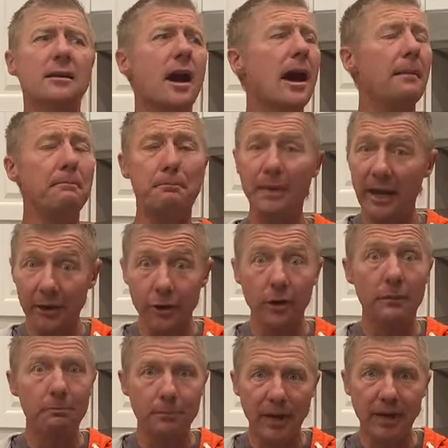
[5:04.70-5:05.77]
got bigger
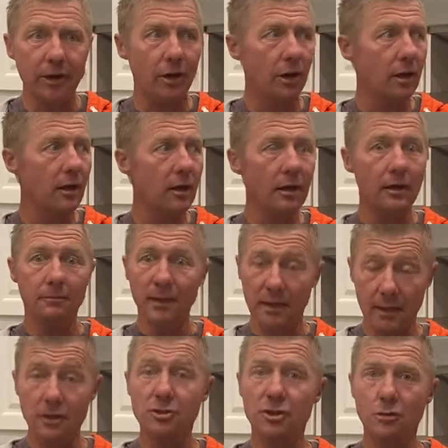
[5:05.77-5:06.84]
and bigger
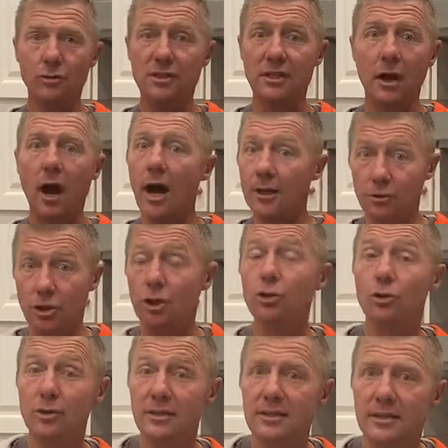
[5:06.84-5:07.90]
because she was caught and she
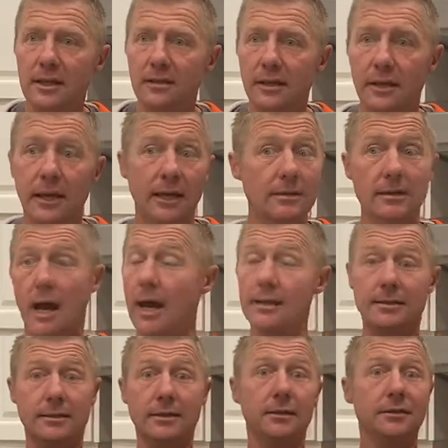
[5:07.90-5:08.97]
couldn't see the kids. I
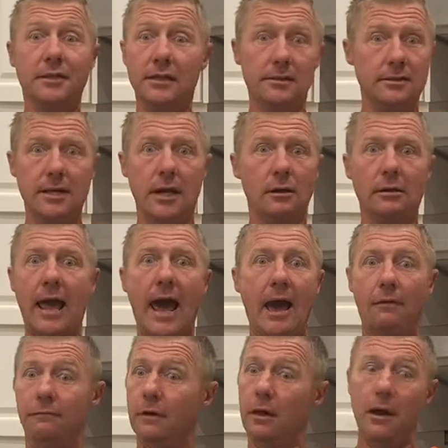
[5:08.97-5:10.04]
still didn't dare
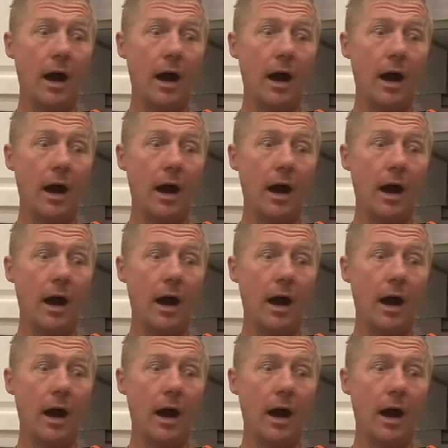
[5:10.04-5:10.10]
laugh.